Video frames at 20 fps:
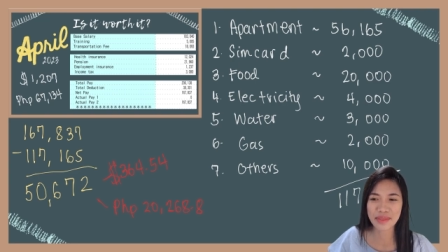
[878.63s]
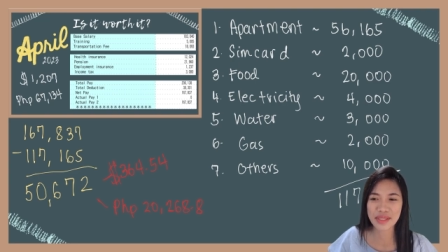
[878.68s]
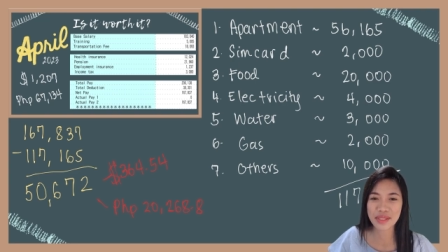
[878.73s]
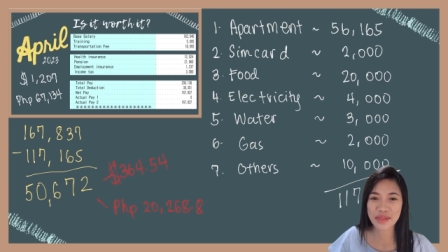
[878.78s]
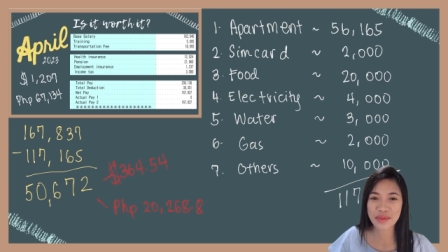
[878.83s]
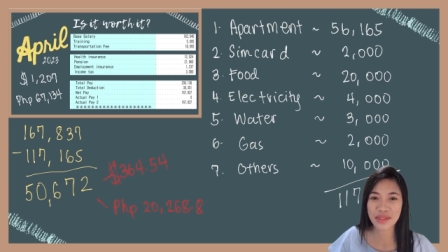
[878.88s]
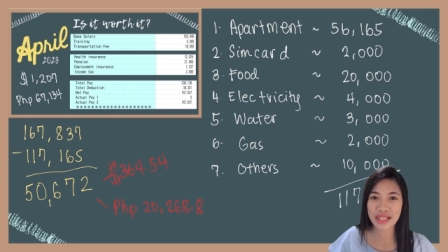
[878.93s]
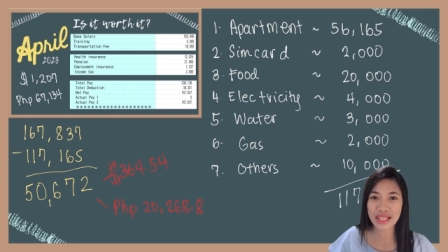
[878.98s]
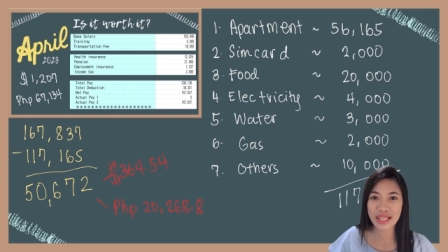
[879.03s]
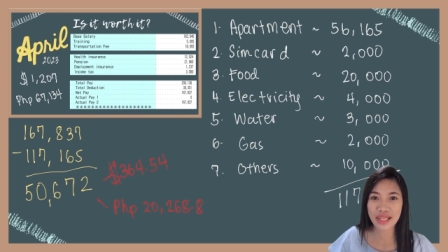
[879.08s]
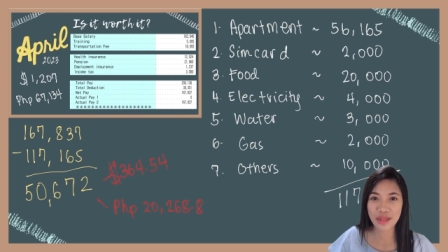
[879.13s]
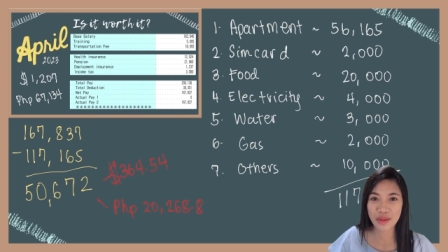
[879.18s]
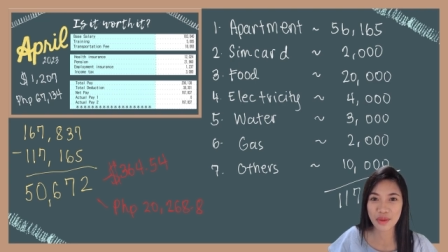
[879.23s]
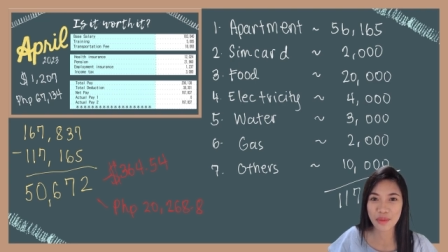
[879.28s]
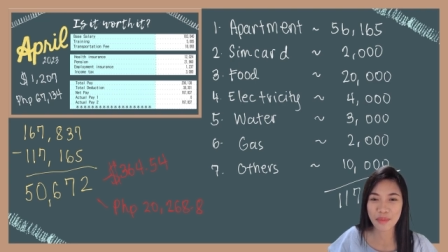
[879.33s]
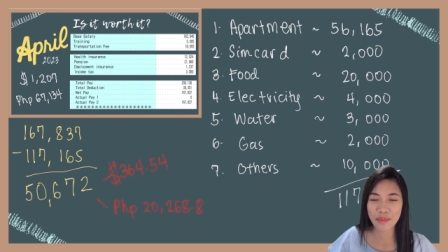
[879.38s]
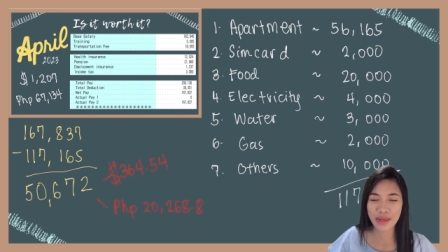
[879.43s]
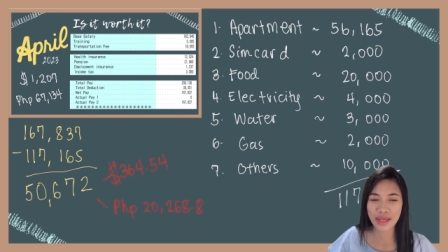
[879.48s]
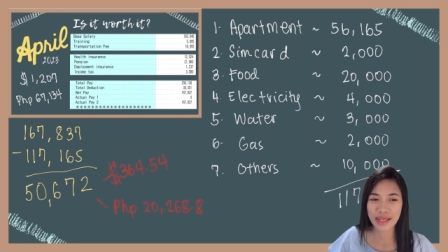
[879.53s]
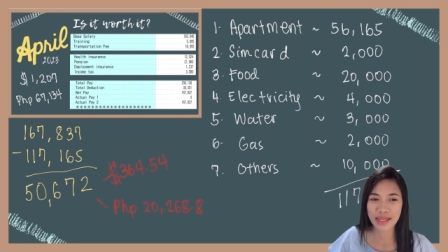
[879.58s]
It's really
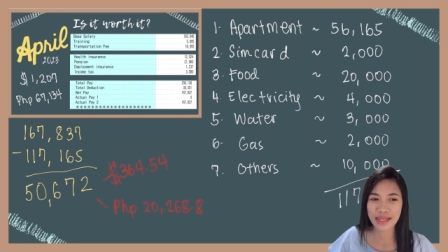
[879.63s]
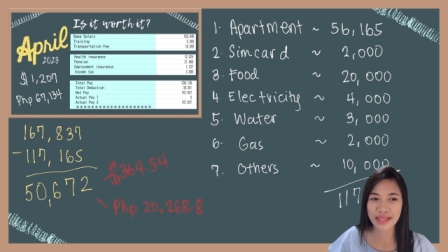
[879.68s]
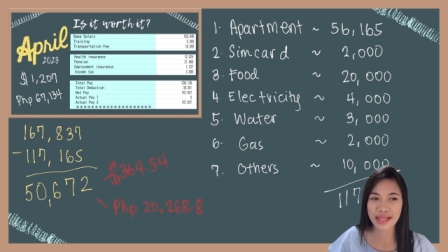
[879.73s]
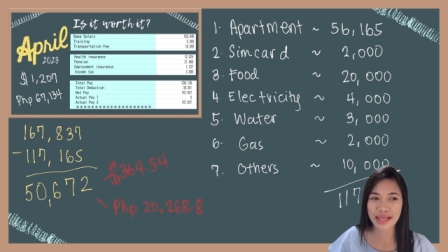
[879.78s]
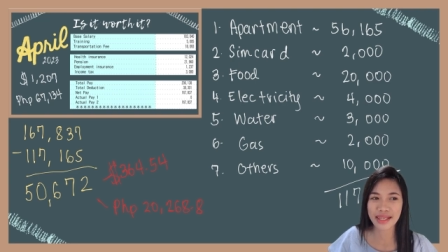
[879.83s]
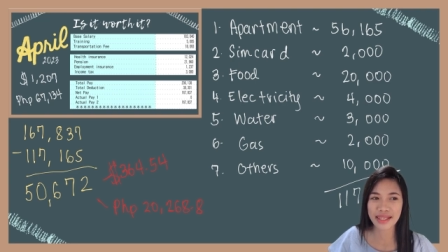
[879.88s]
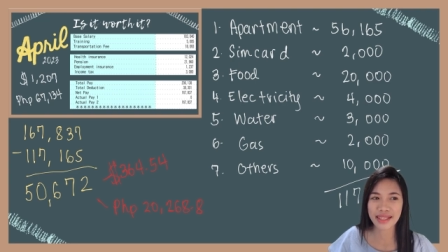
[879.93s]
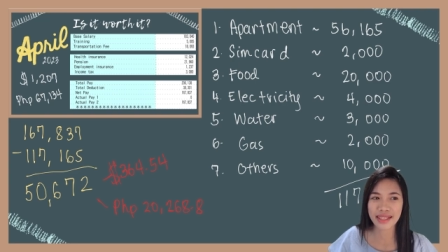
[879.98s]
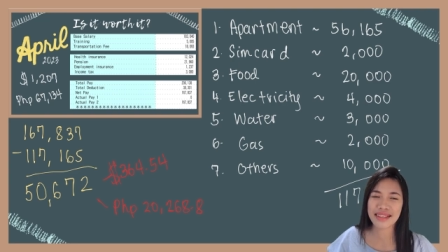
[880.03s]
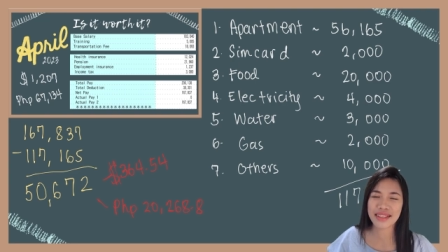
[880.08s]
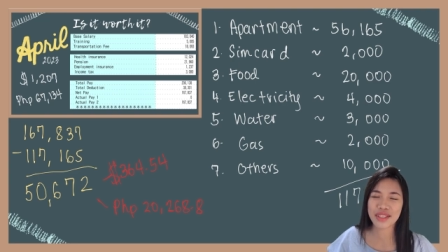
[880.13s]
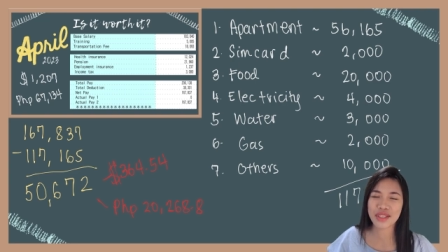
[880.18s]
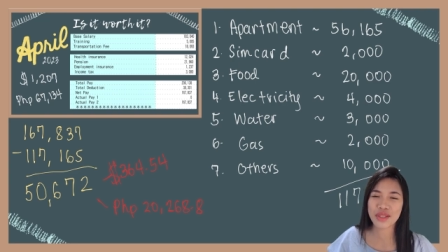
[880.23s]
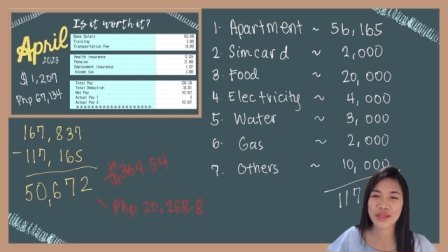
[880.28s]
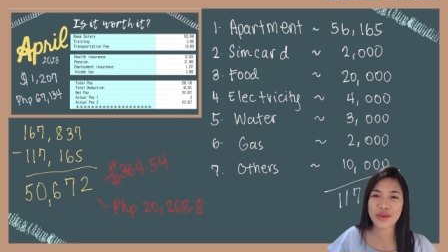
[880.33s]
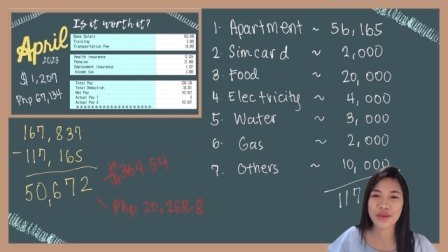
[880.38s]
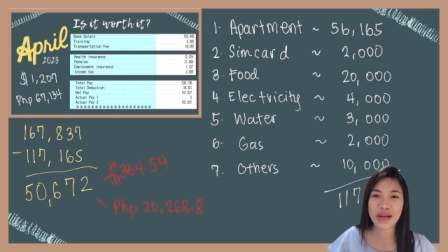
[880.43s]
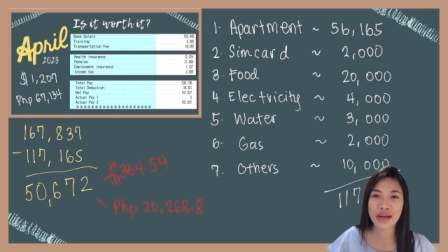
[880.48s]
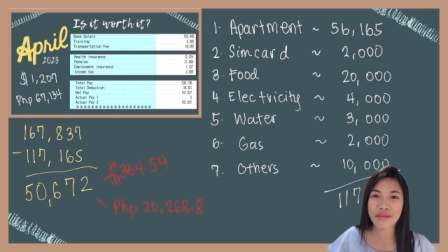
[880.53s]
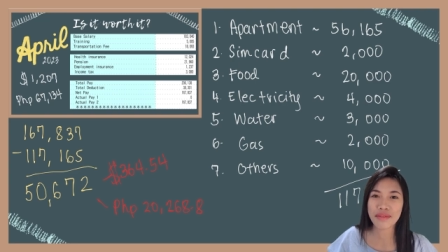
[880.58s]
low paid, and
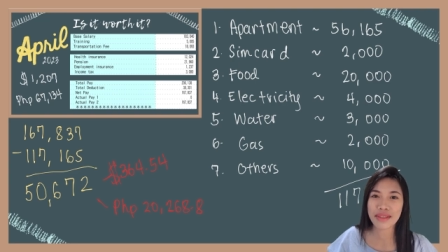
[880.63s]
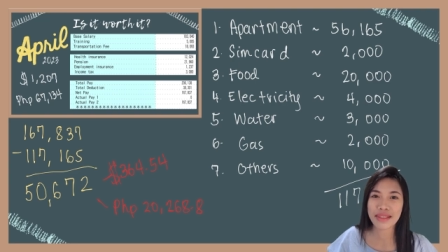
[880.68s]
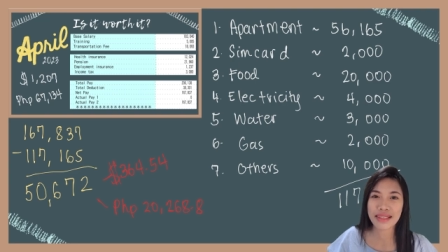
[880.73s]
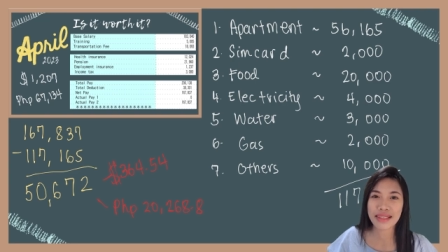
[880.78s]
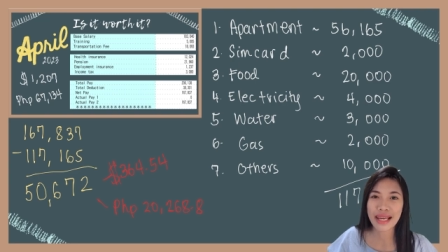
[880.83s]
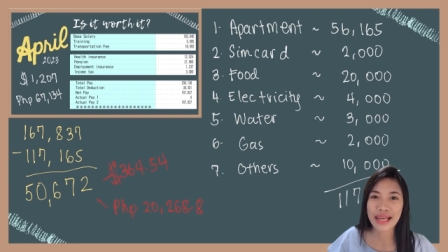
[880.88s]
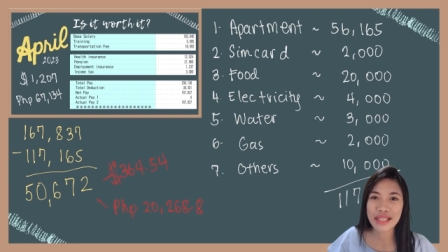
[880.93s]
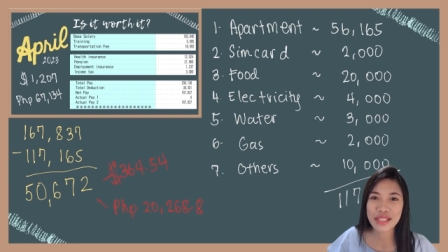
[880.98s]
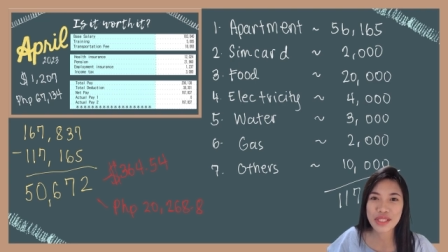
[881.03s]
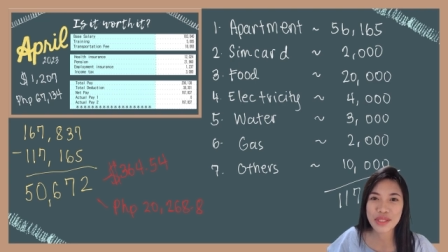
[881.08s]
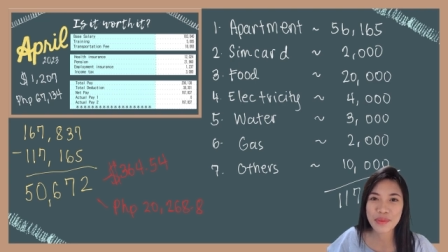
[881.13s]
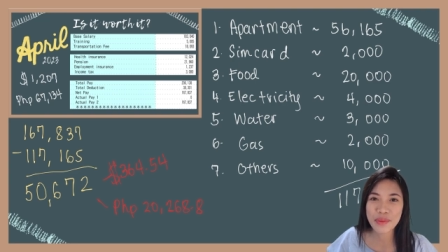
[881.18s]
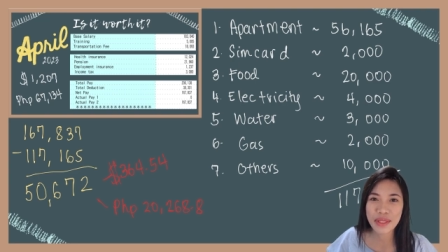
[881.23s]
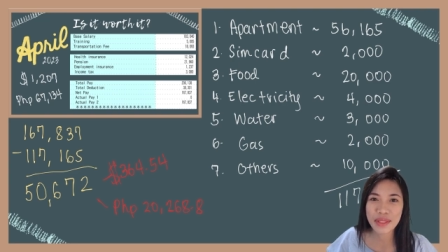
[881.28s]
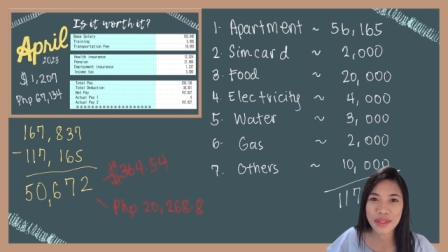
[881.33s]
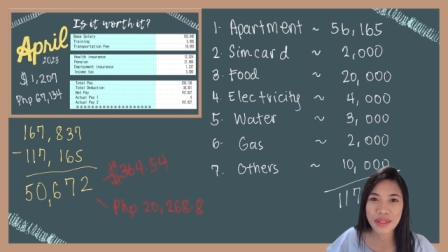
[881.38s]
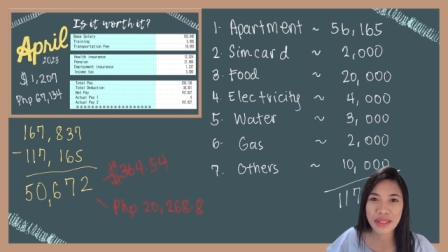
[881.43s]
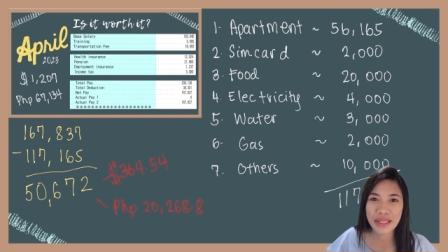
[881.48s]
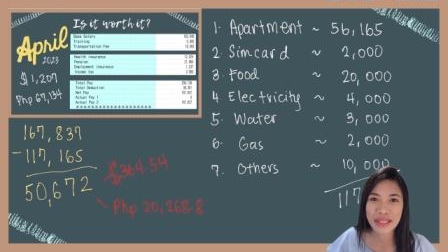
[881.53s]
you have a nice weather